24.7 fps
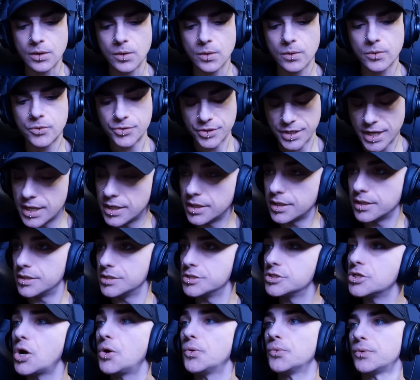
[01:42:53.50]
creating
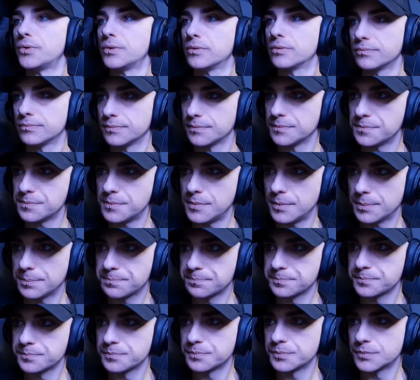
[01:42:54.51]
his own
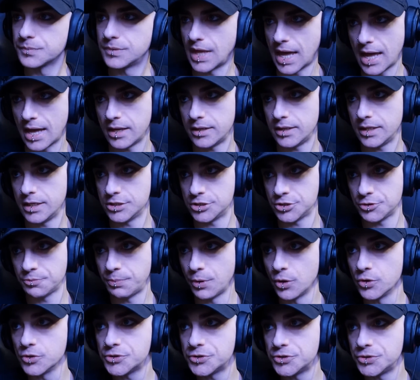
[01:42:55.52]
that is
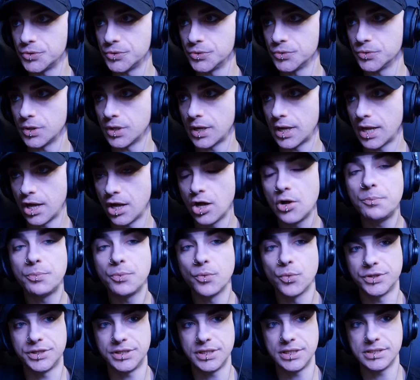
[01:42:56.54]
supposed to help
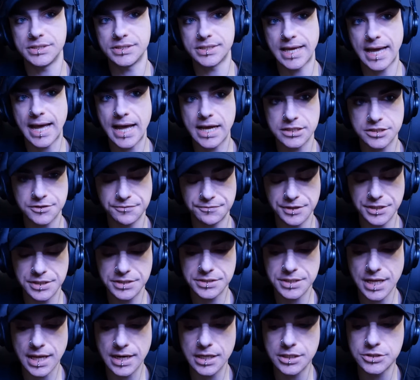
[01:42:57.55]
with these gas
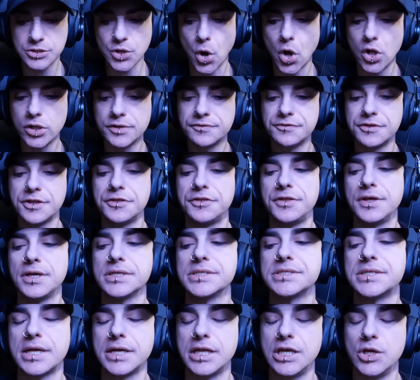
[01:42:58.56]
fees. And it's all of the
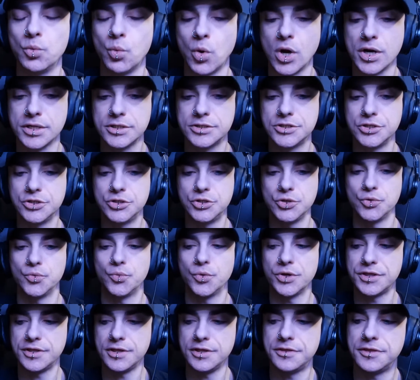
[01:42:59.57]
things that he wanted to do
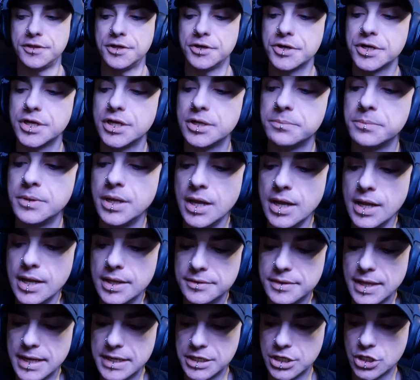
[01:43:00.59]
with Ethereum
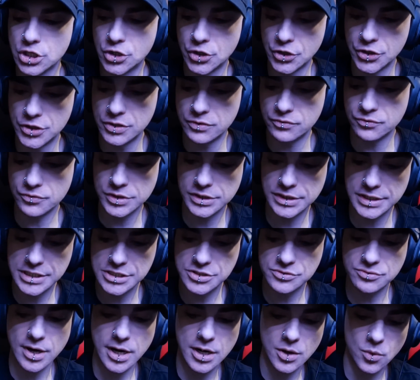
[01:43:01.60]
that he couldn't
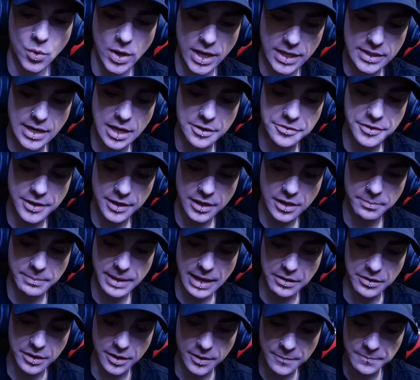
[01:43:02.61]
release right away. Now think
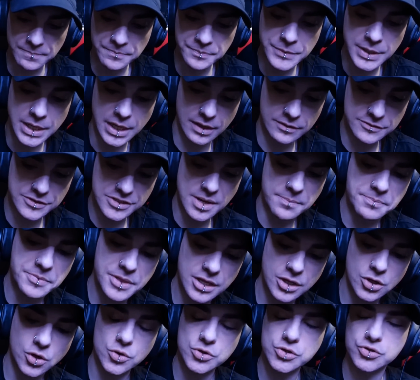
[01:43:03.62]
about it. If
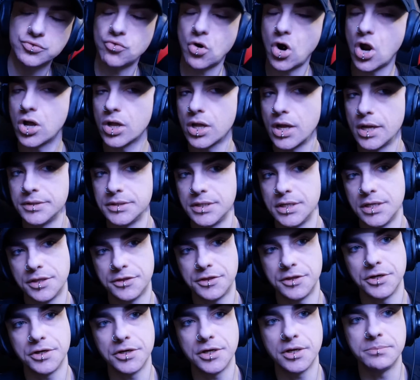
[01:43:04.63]
something goes wrong on the
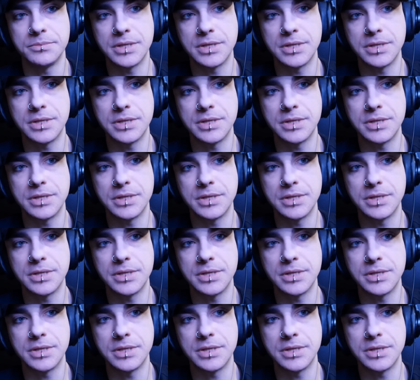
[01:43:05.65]
Ethereum